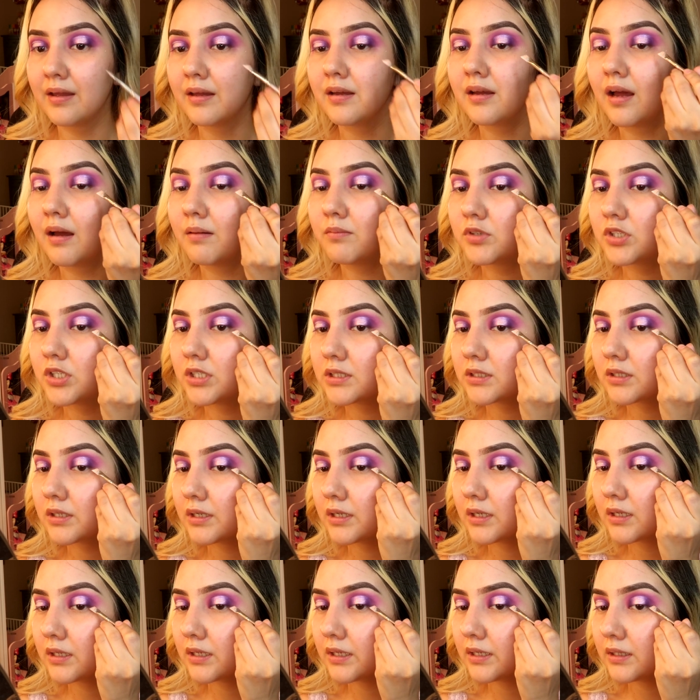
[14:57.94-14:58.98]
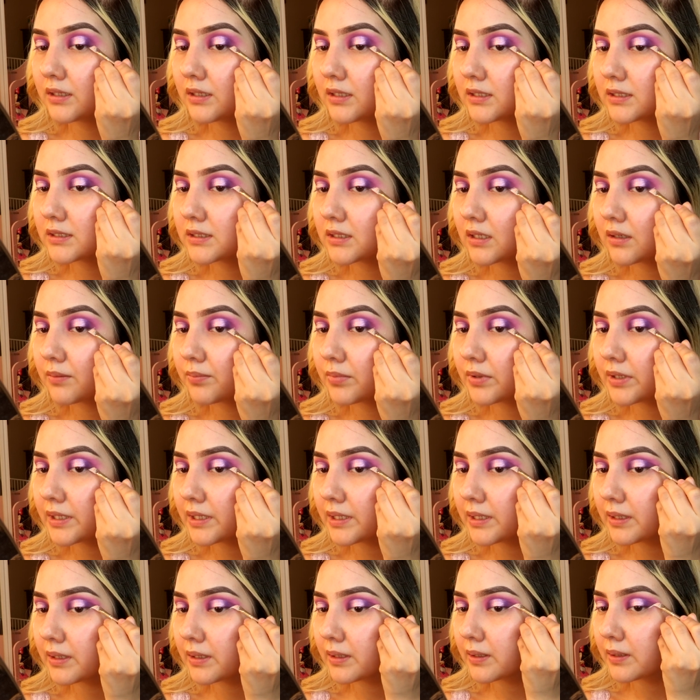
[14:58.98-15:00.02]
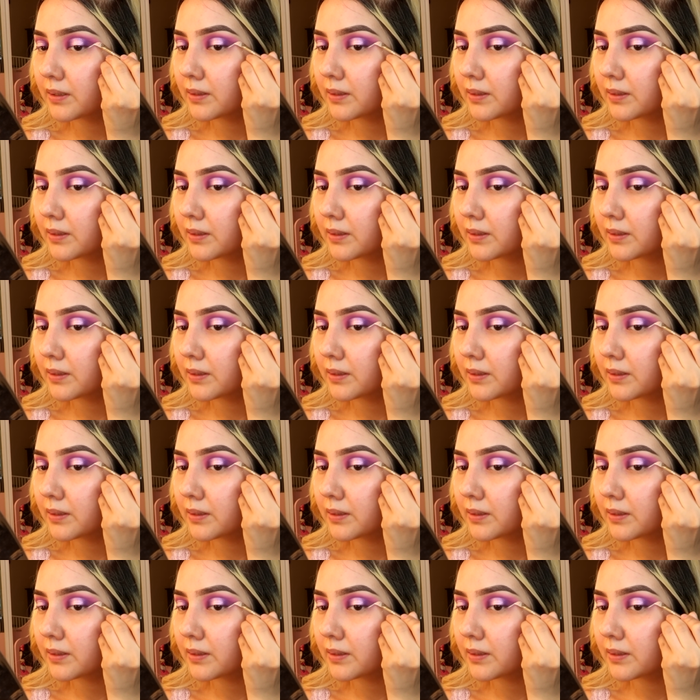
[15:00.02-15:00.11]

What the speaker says: I'm just gonna clean this up right here.